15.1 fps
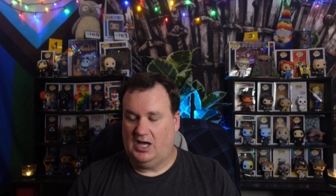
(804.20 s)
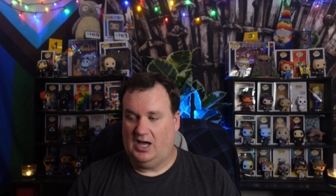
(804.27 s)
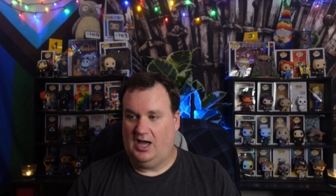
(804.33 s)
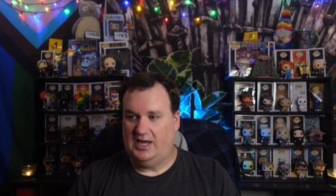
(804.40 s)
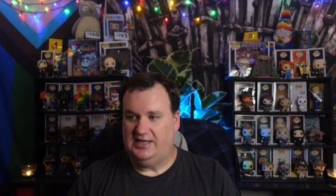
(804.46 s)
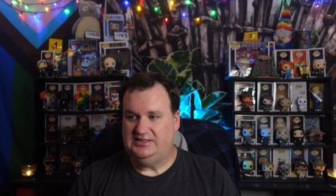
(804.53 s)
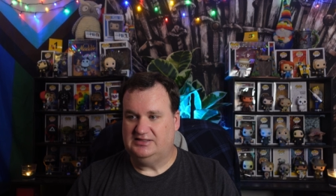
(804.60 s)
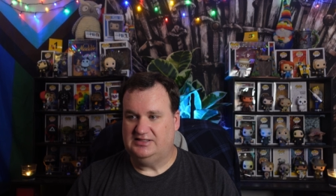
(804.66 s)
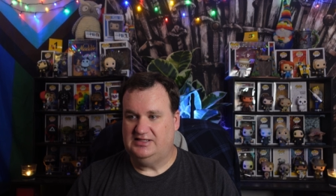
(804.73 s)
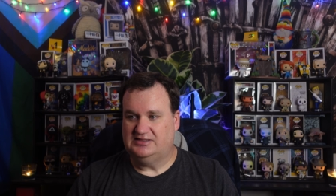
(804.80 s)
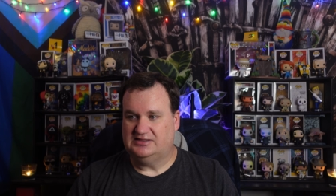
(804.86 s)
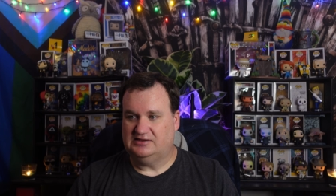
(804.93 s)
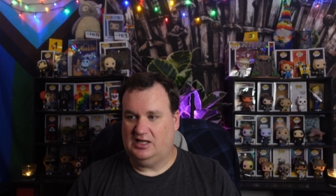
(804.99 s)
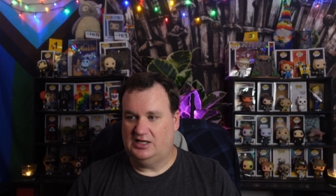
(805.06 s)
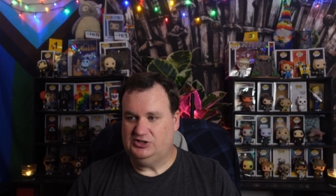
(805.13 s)
high C
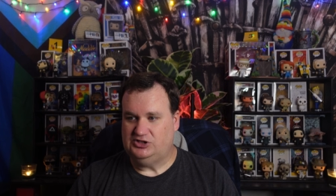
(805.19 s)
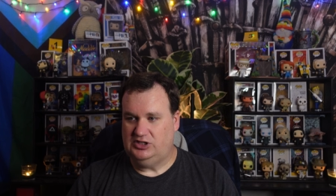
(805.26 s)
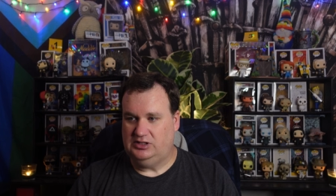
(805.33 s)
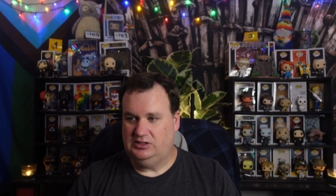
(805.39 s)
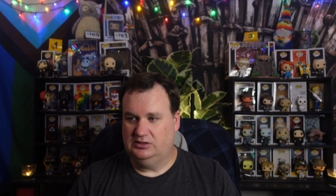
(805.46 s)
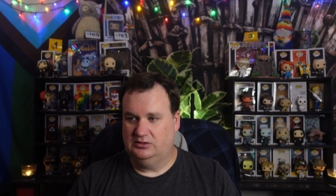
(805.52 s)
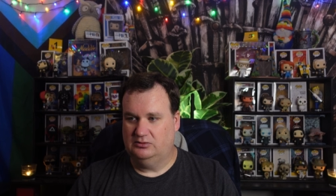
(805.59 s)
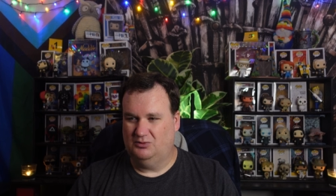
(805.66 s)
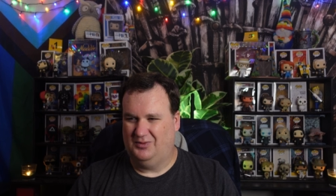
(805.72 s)
slushy?